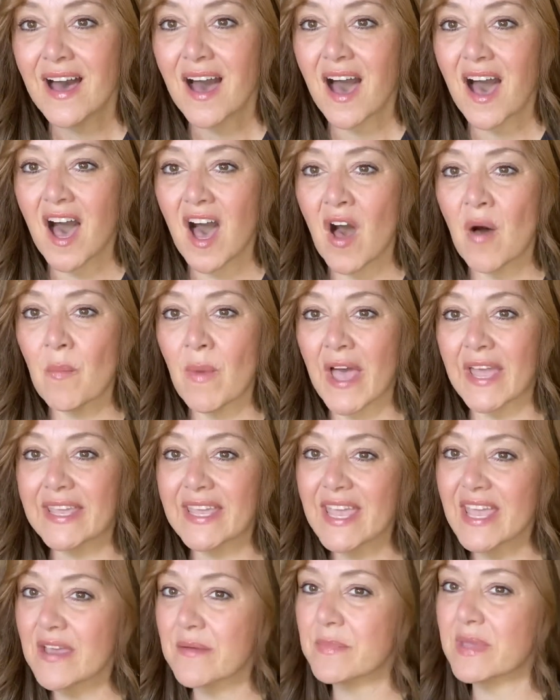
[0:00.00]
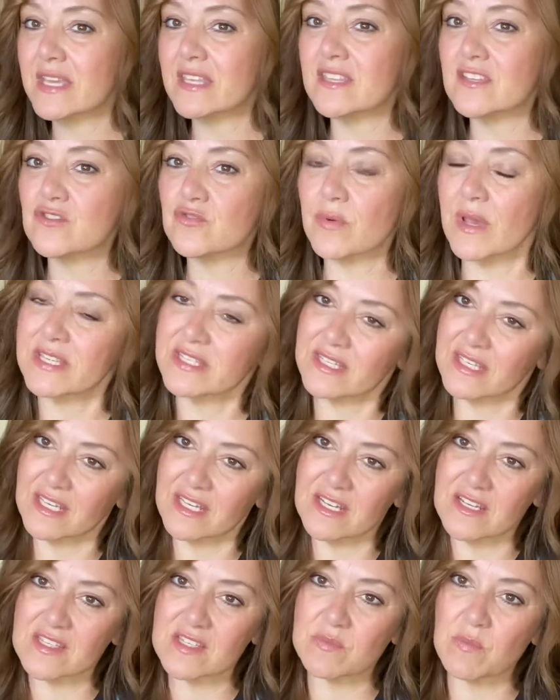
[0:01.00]
I can't make the dressing
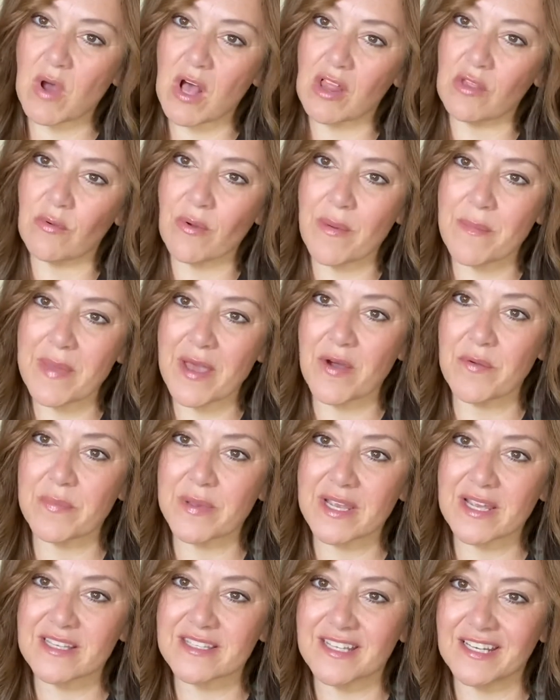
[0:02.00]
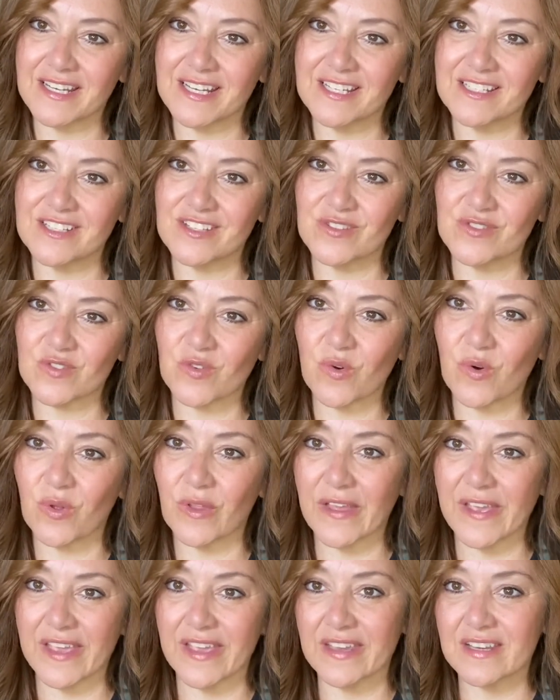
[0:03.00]
in a smaller amount because I need to use a
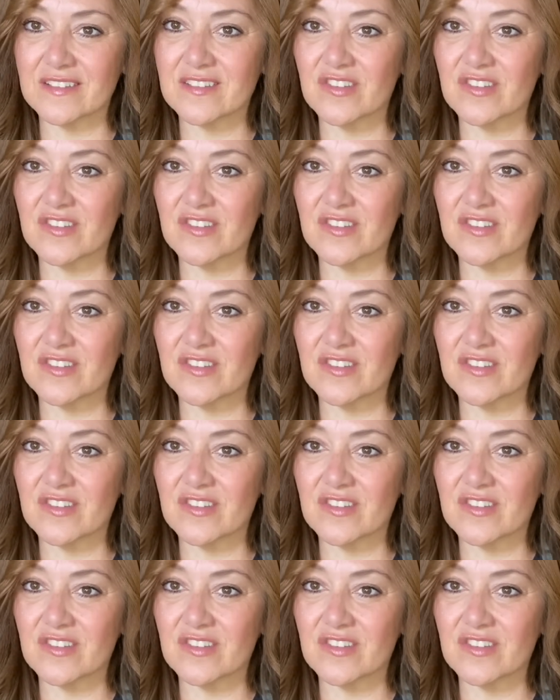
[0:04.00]
whole egg.